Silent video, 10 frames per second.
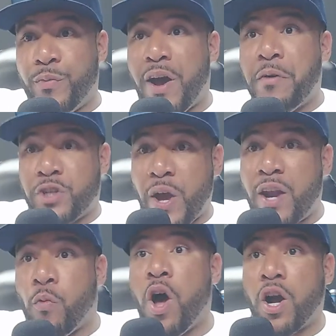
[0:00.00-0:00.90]
how you
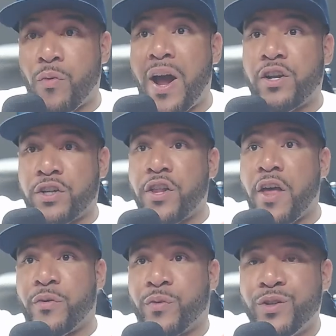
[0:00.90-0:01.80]
had to walk around into the
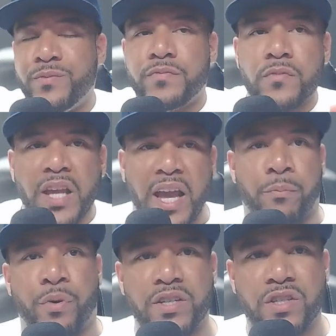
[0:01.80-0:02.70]
other room? And
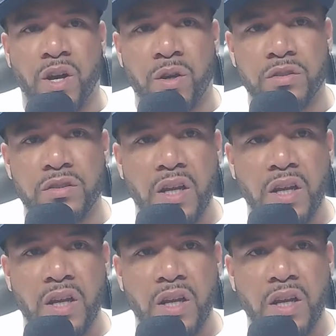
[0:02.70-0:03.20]
Bricks goes,